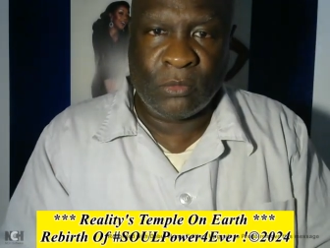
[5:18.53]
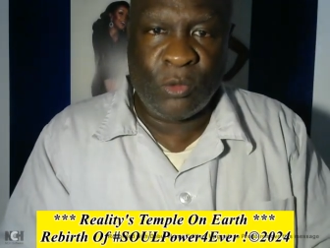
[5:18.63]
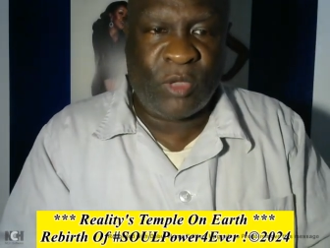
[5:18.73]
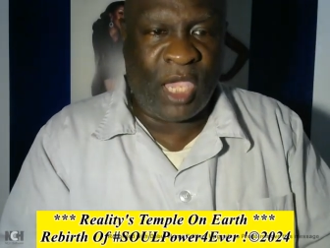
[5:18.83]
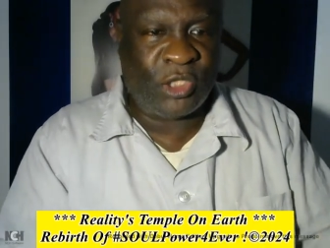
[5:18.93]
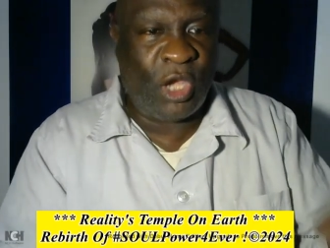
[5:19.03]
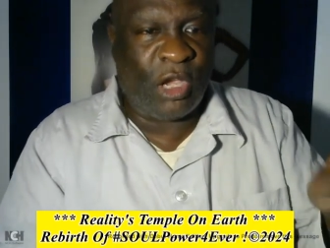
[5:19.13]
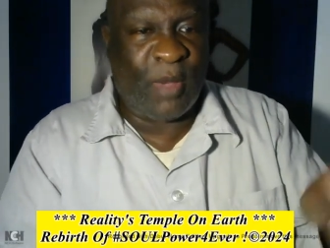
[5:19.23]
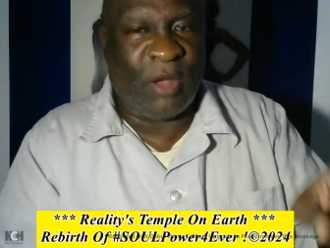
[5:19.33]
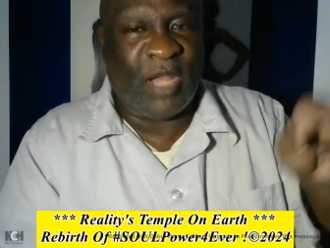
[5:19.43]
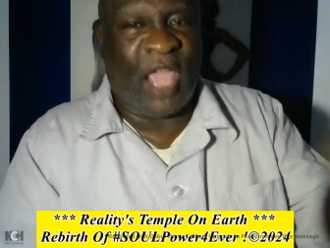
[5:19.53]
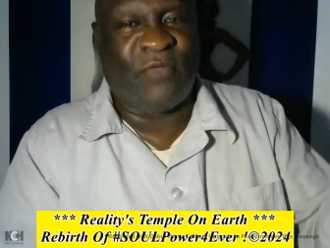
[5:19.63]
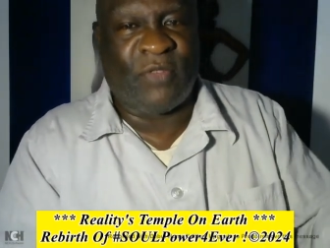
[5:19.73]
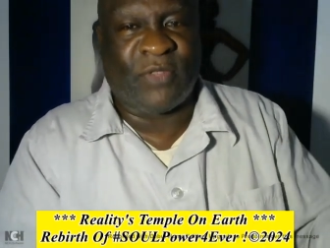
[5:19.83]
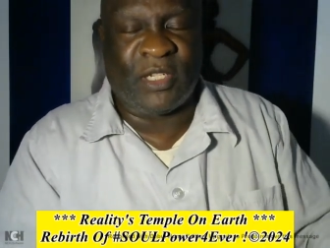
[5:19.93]
You can't talk about
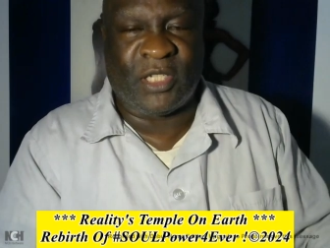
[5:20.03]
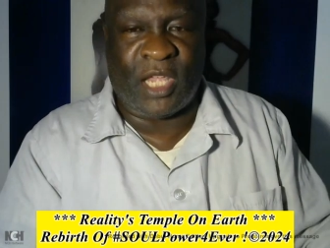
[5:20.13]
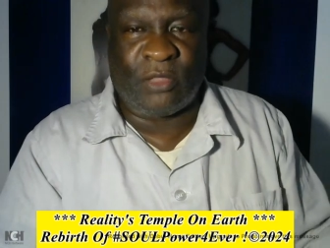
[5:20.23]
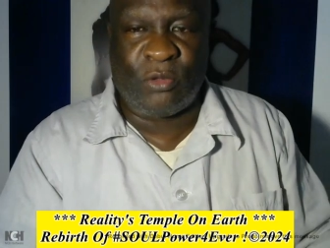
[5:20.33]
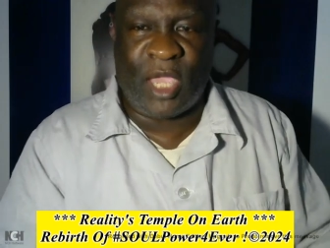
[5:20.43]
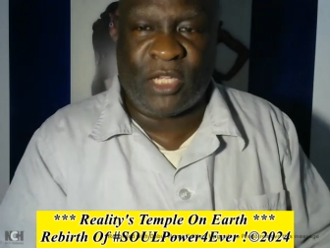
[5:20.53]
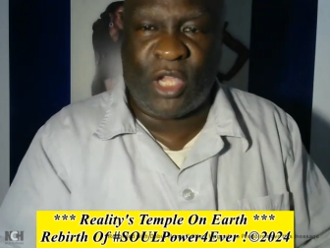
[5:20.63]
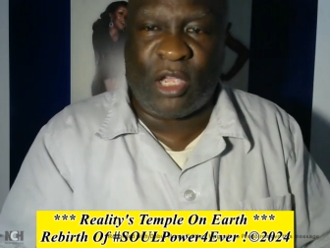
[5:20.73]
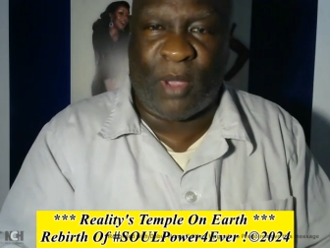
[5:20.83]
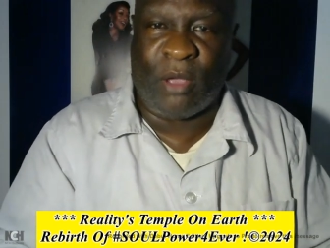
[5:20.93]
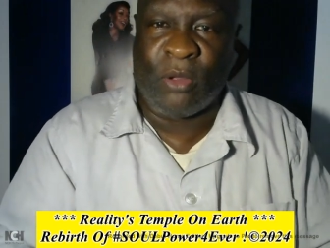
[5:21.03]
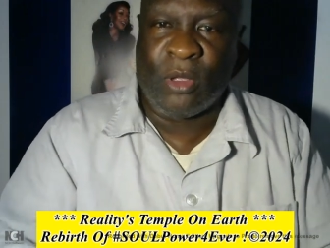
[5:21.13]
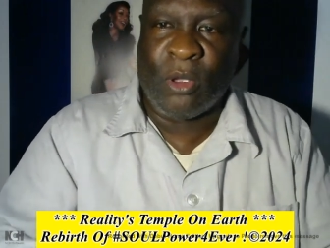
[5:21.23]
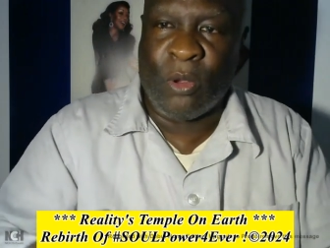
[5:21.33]
life after death. You can't talk about